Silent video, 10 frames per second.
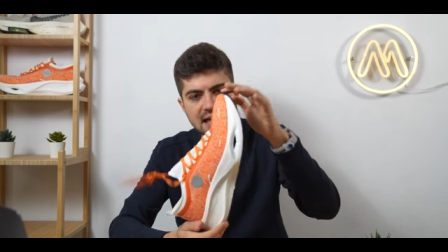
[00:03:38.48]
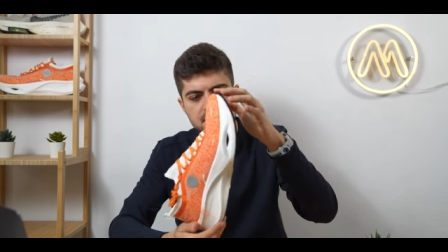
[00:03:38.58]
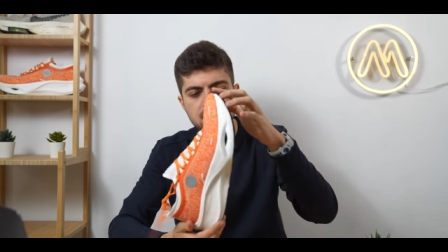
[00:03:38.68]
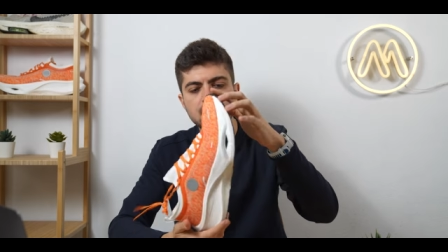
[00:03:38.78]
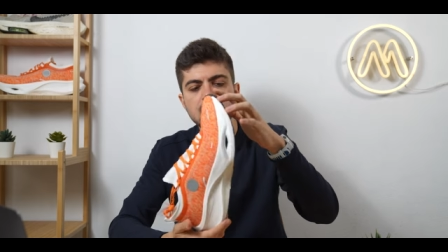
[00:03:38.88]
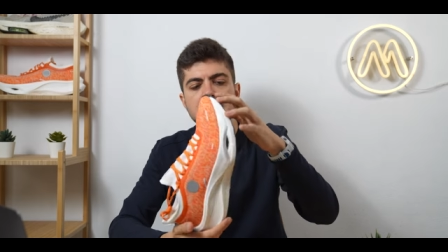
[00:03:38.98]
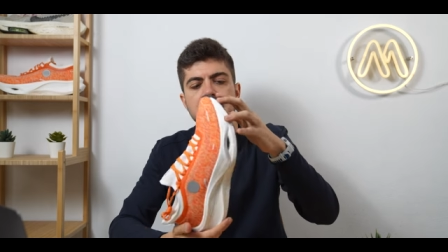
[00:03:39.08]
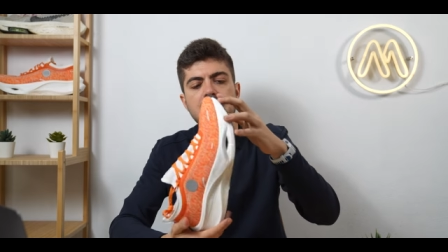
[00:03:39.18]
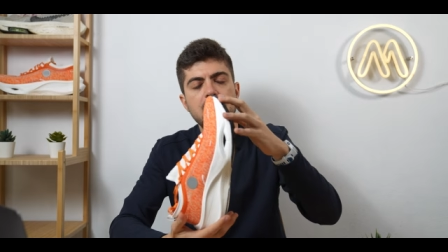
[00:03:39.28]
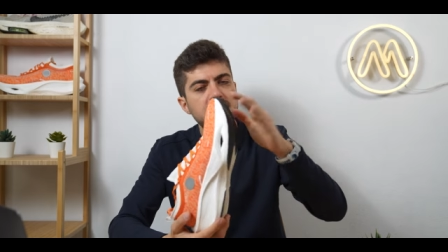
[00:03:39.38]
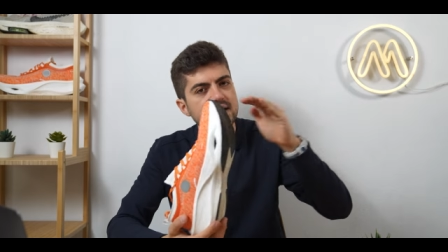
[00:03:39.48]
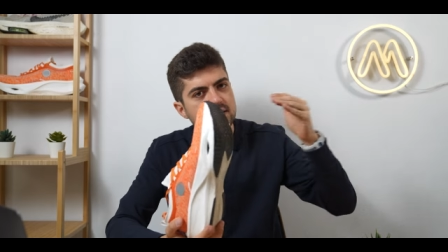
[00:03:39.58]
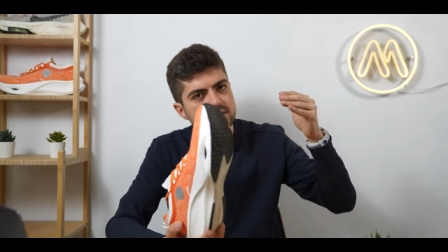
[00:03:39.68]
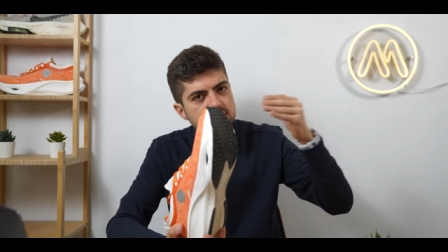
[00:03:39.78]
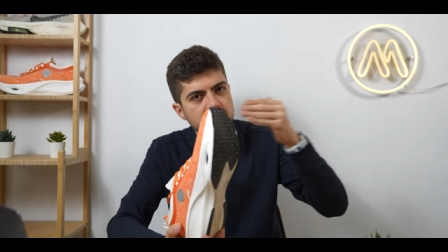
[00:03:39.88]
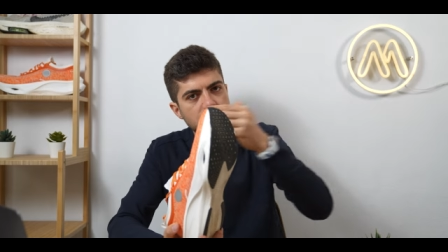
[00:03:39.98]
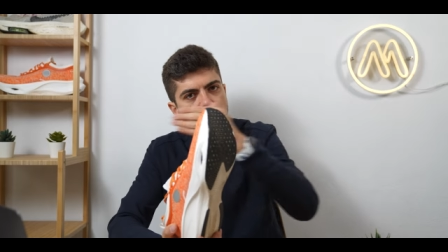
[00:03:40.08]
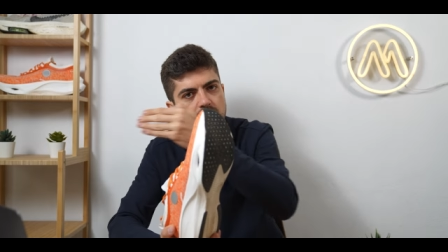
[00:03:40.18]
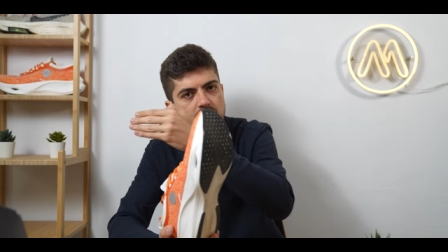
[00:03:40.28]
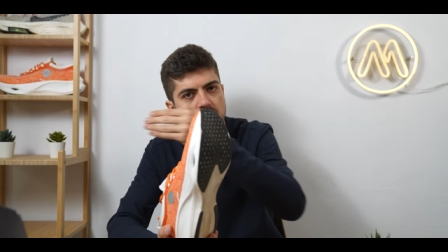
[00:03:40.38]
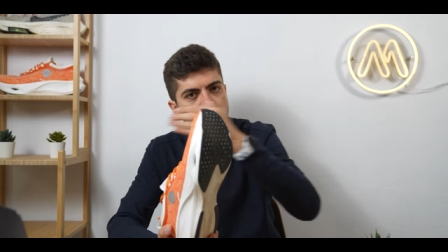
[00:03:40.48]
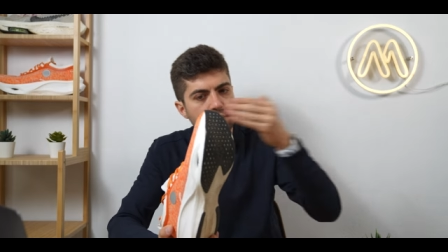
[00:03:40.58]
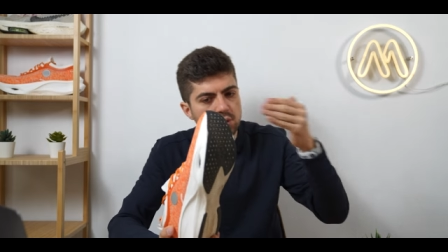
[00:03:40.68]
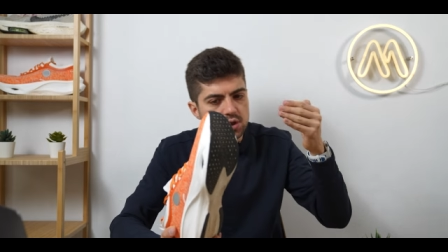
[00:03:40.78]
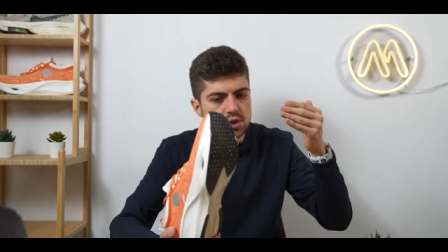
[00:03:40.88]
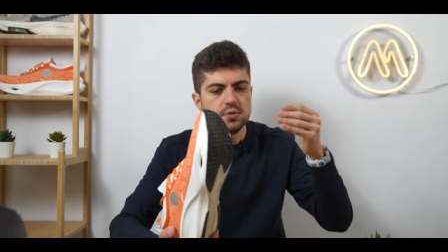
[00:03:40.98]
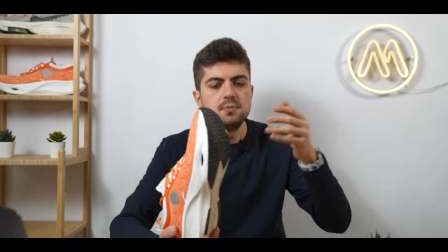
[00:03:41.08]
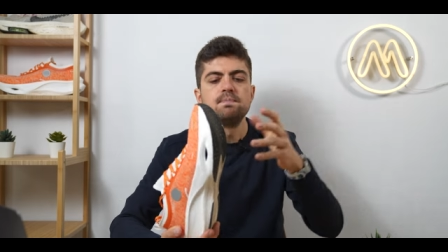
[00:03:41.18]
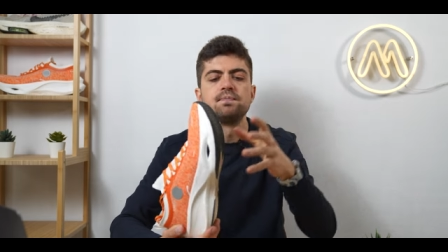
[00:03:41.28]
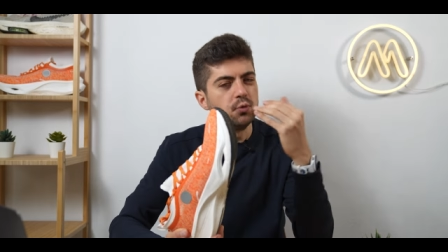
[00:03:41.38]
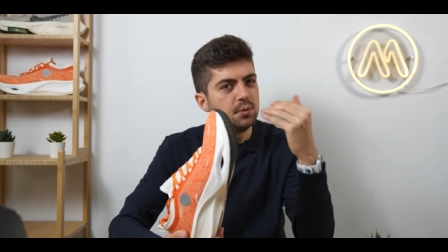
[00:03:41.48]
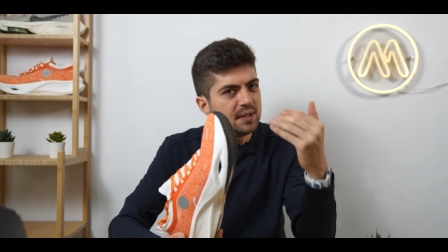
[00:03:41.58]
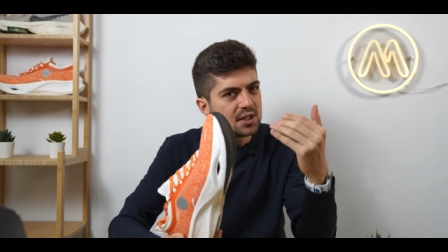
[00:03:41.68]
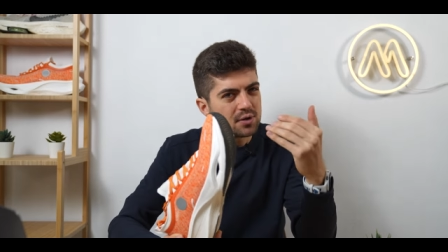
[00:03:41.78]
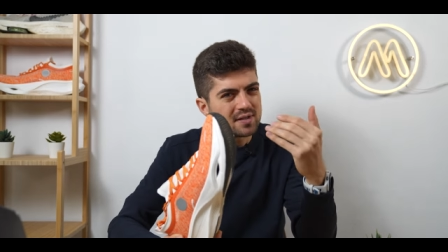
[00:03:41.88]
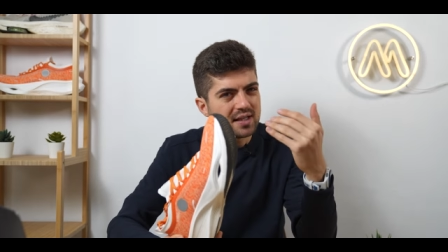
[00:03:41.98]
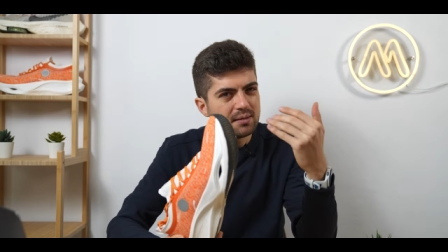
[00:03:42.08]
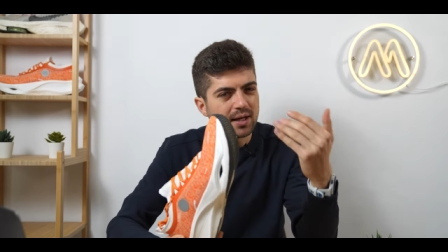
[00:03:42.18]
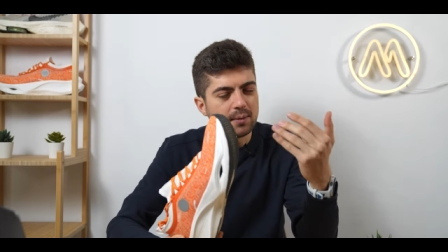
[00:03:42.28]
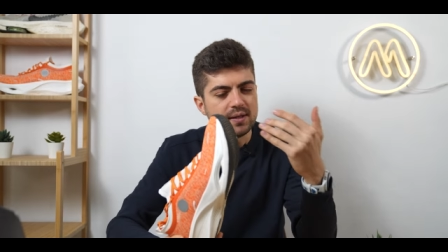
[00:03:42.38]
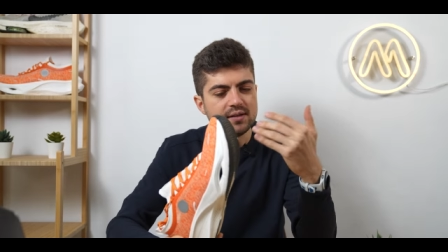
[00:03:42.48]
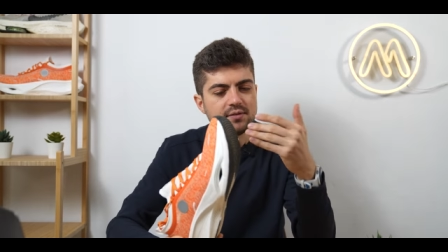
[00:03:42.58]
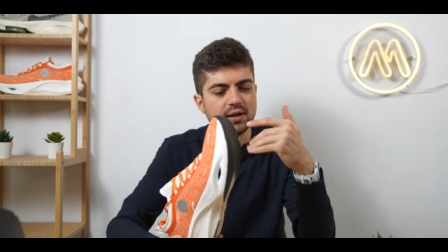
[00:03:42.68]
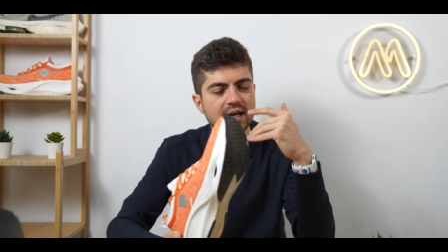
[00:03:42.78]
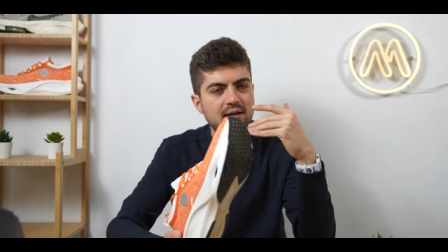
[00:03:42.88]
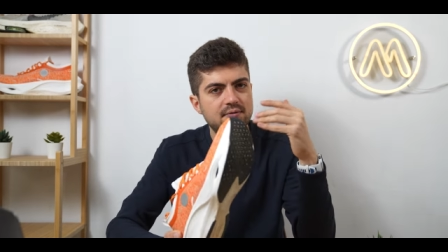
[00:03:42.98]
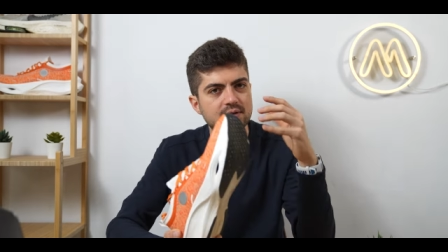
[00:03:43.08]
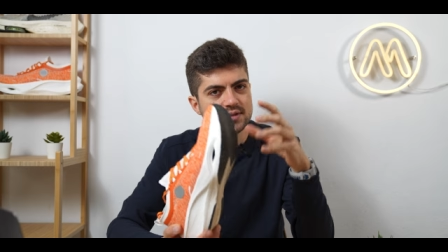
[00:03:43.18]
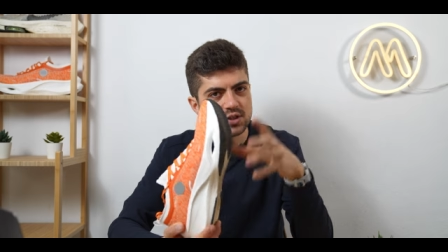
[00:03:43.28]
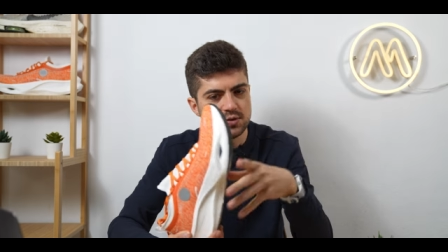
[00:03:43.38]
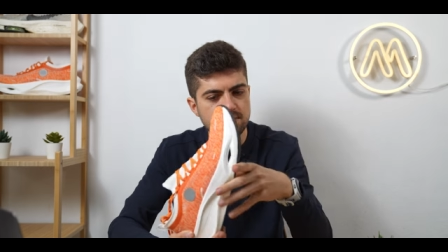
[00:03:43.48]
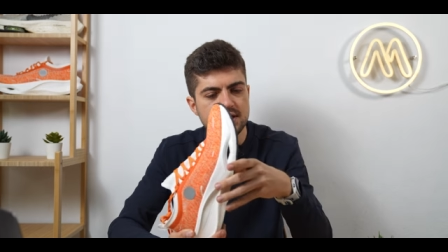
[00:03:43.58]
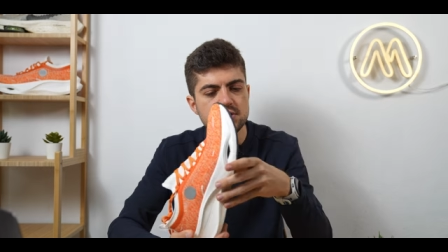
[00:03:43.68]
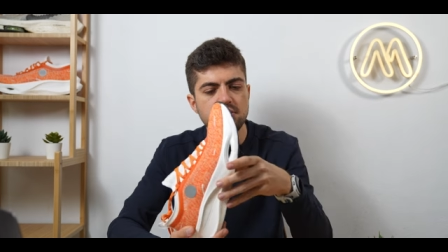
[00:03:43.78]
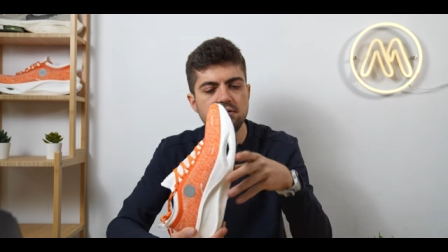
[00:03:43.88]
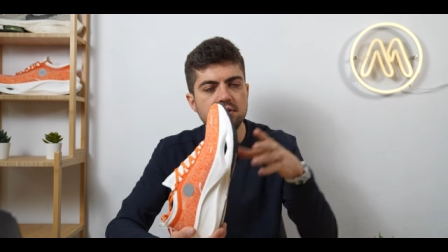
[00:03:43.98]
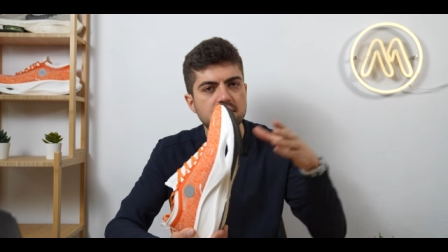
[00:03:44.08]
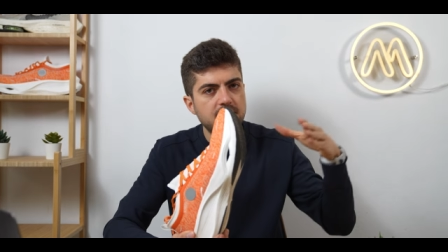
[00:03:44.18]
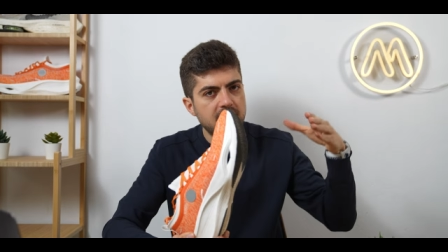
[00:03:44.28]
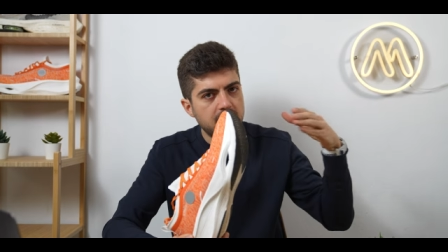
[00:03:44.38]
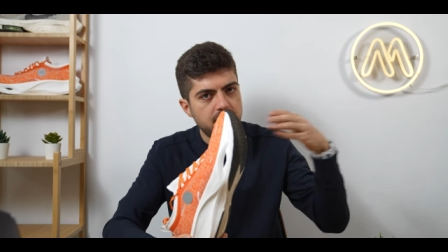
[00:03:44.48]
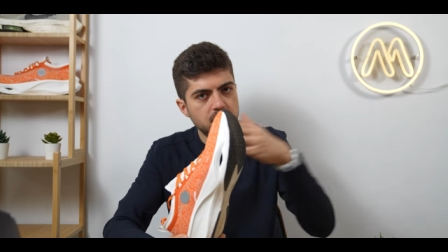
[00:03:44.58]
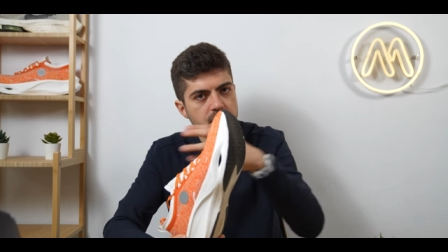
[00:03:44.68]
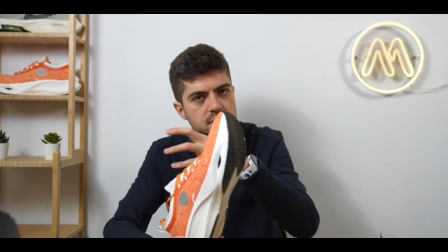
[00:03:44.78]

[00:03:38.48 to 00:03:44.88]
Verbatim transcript: lateral, uh, but it doesn't go through the shoe. It would be interesting, in my opinion, to have such a feature going through